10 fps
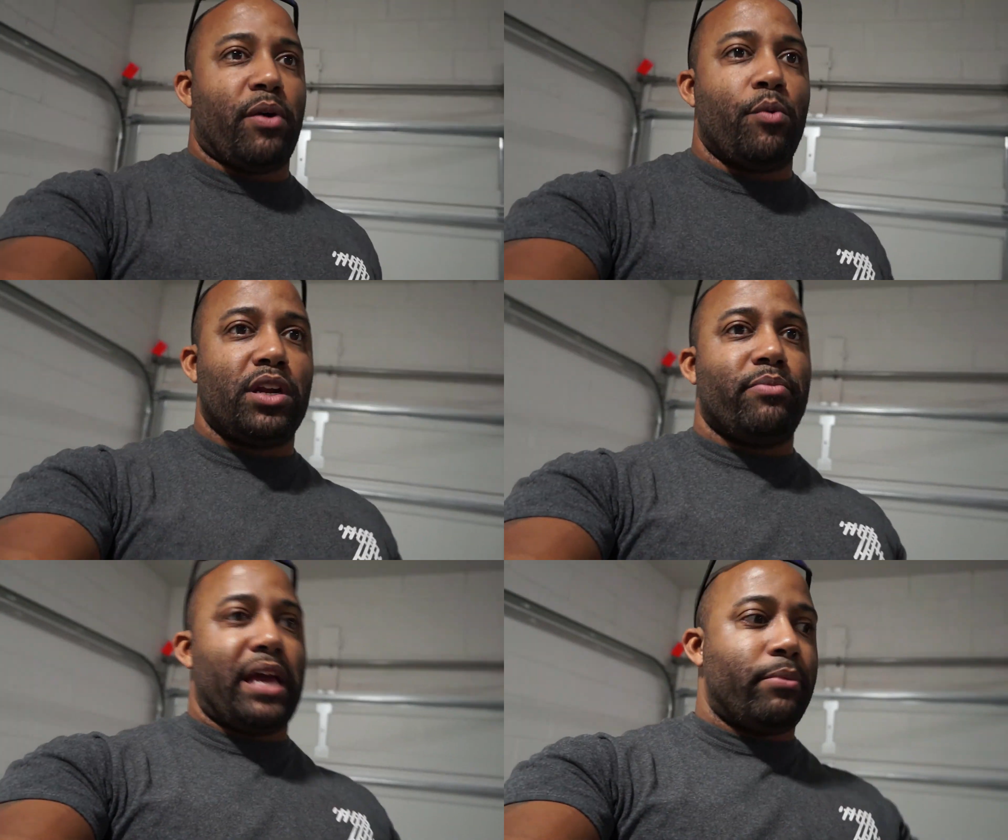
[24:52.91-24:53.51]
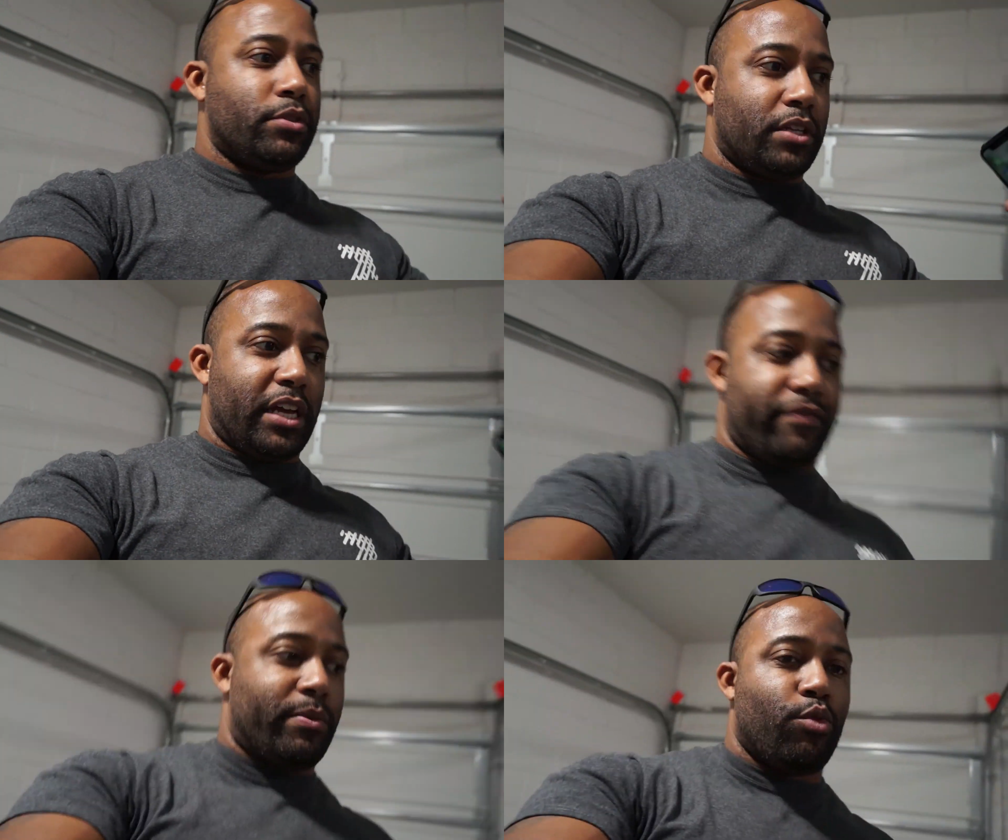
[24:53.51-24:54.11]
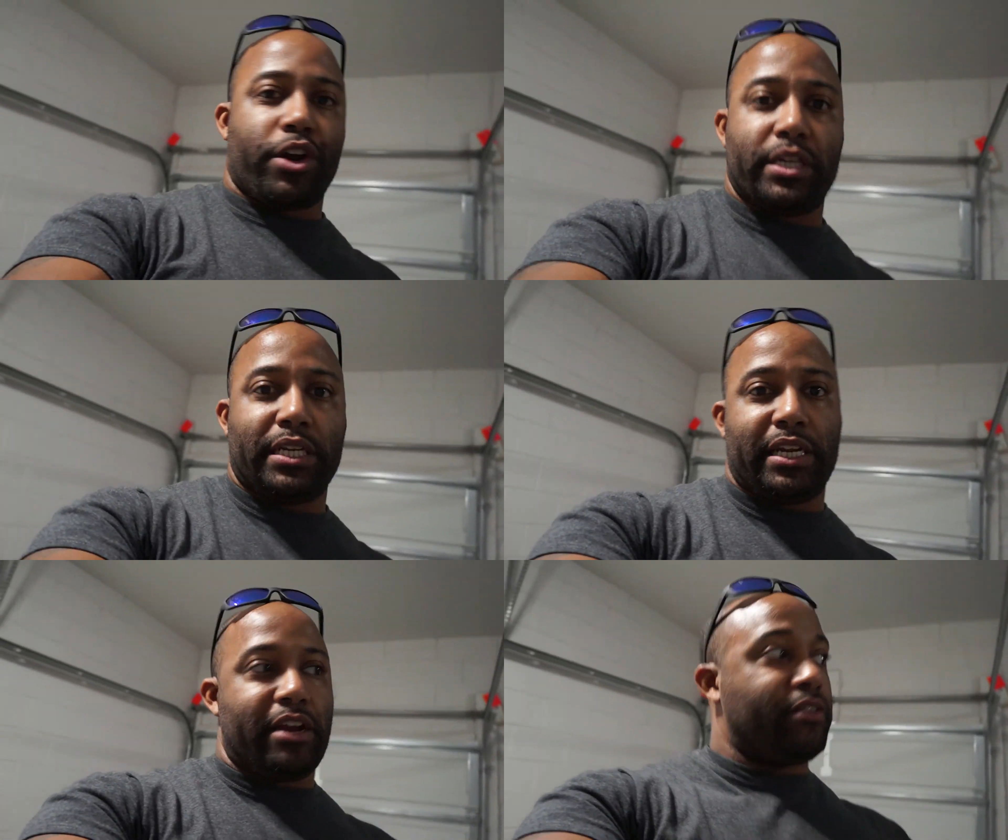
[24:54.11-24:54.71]
I want to be able to, like, if I'm working
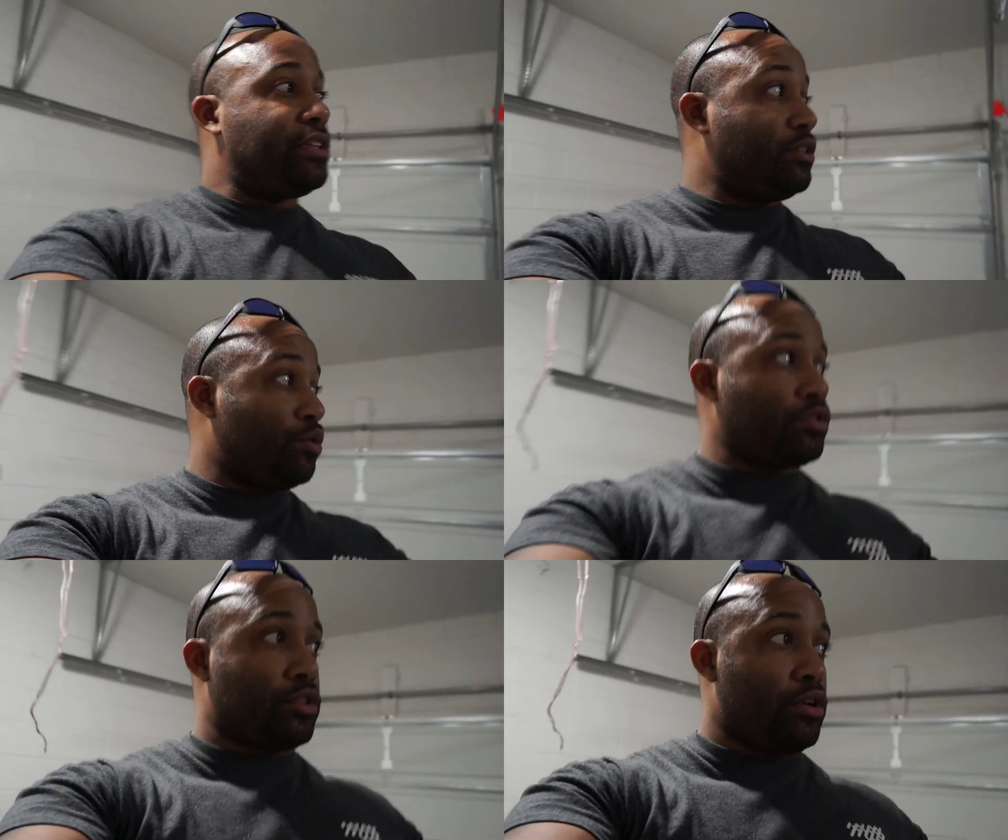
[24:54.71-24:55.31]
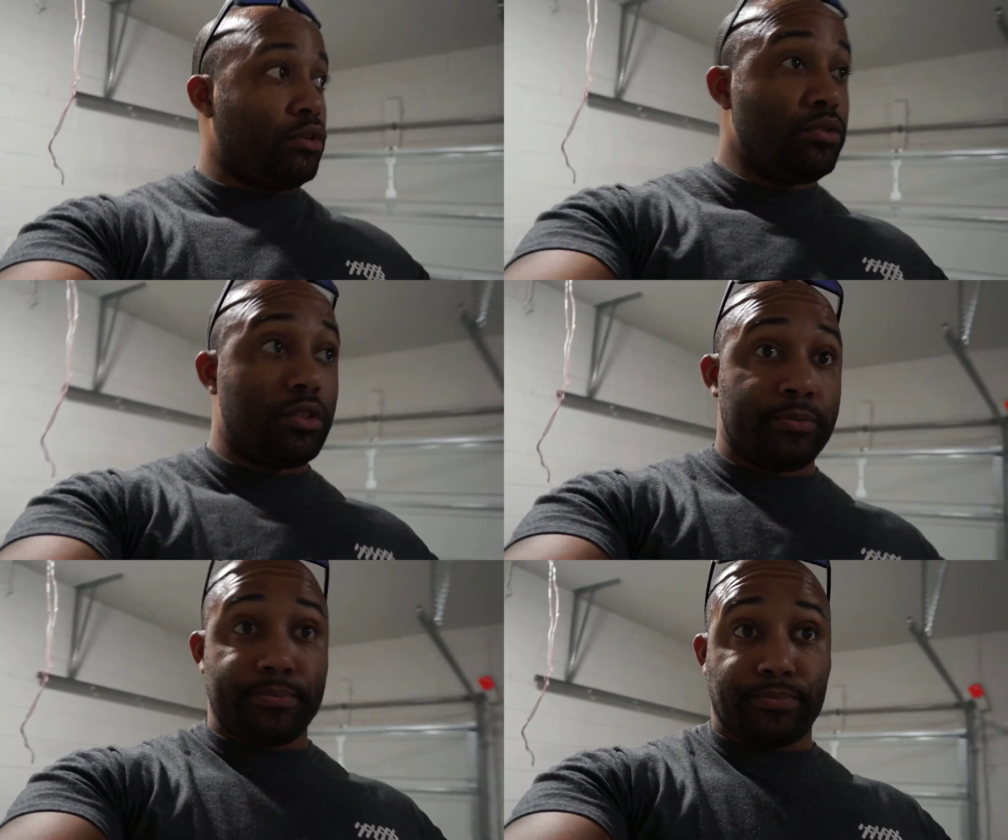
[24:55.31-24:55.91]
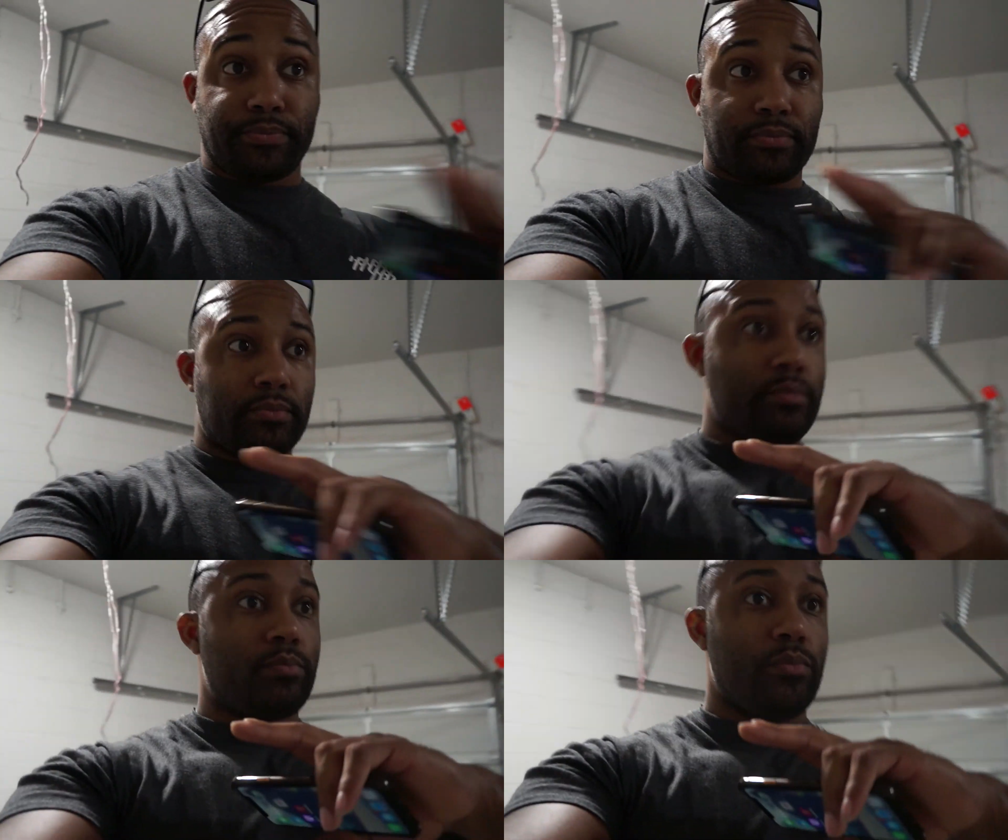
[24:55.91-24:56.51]
in here and the door's closed,
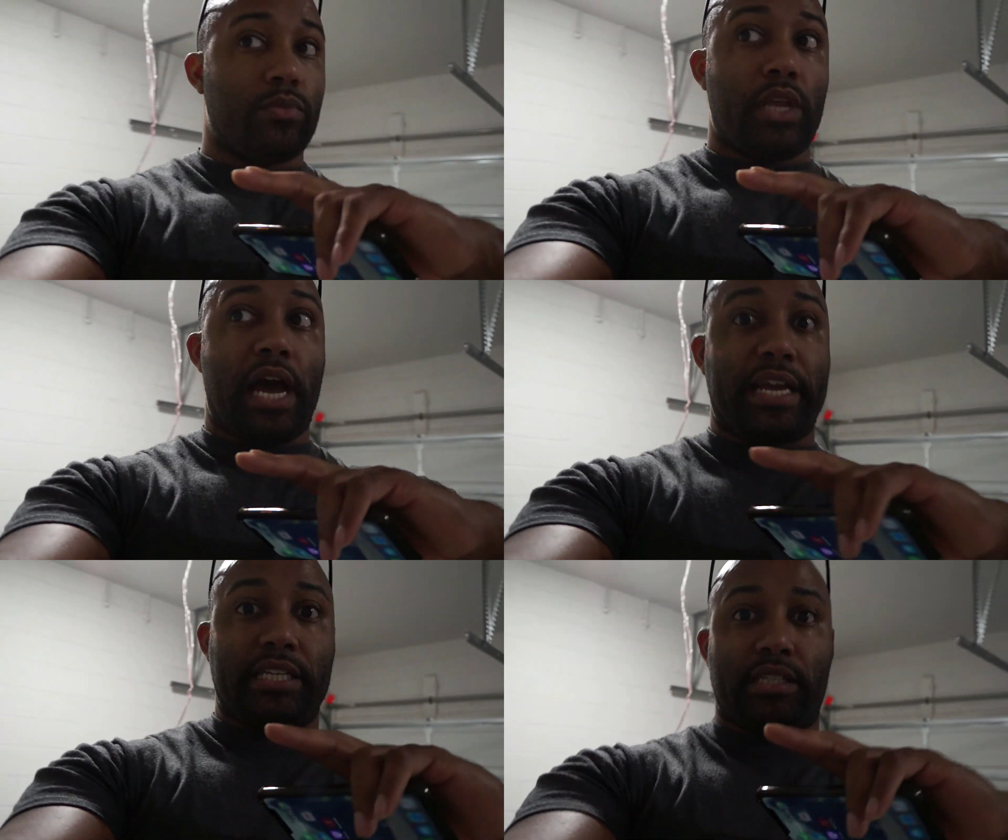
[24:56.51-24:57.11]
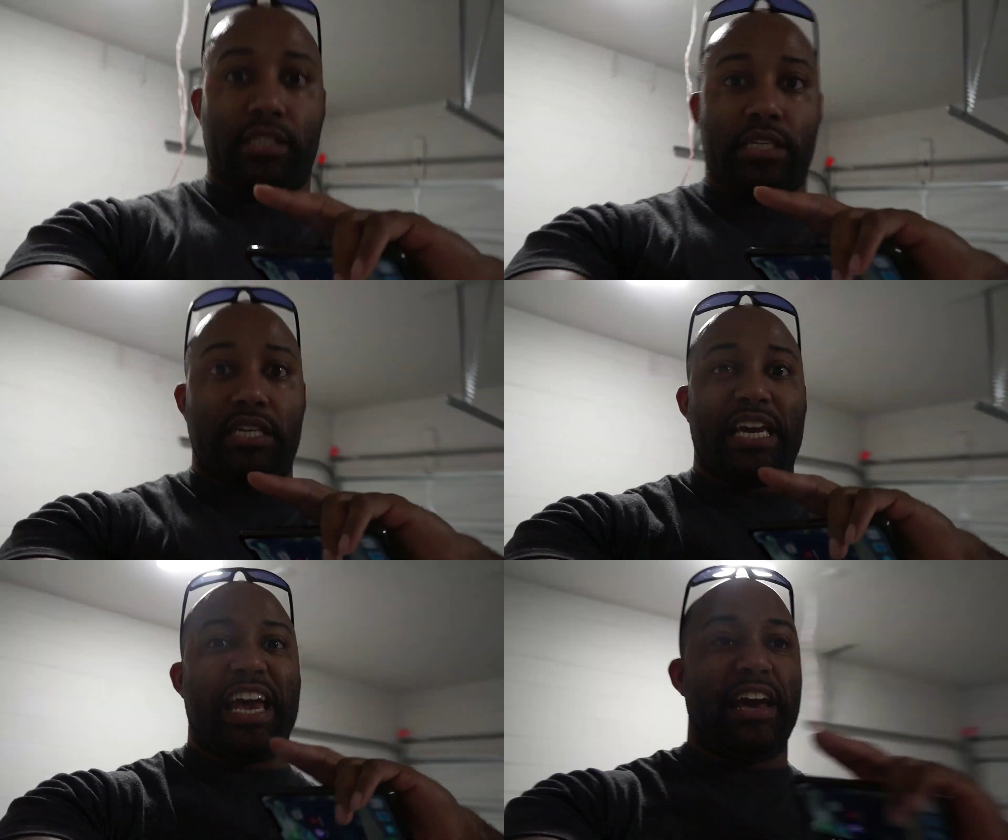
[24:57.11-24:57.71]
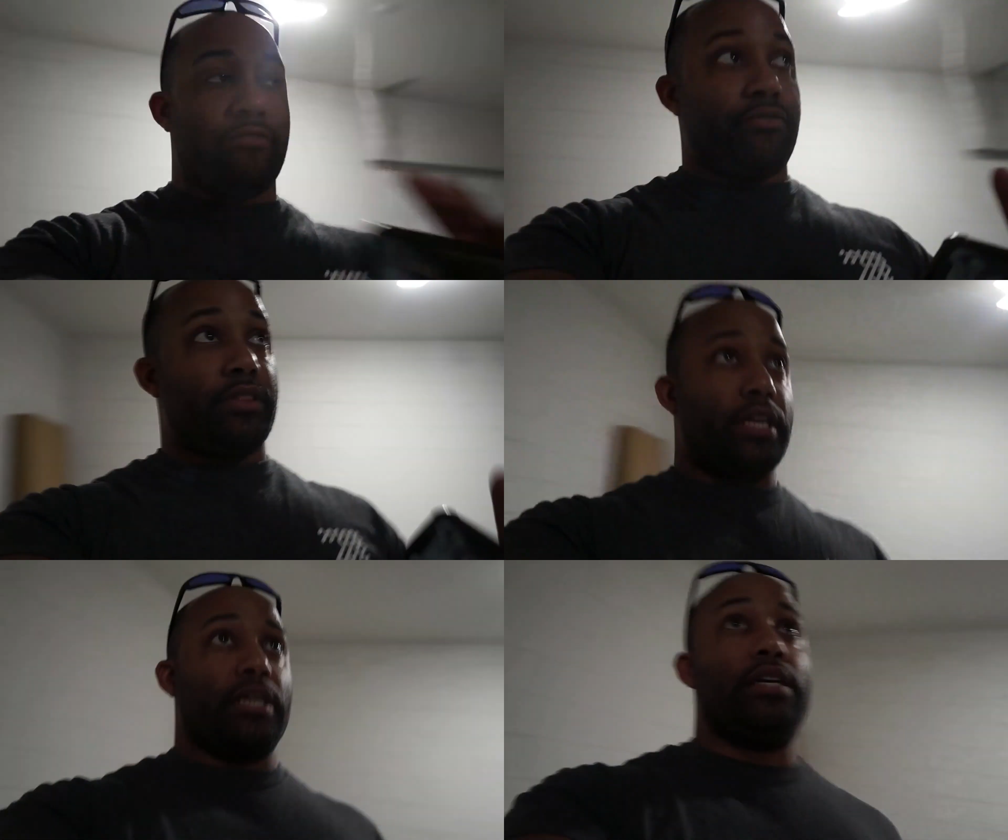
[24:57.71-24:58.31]
I can see
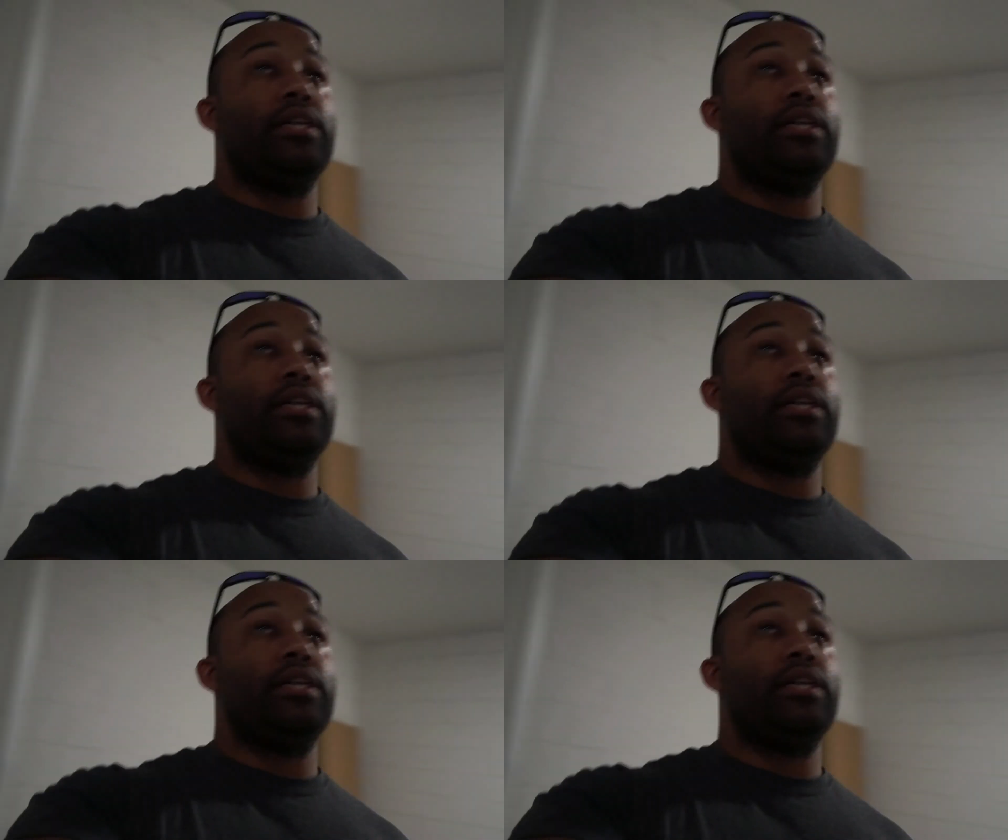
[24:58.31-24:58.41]
everything.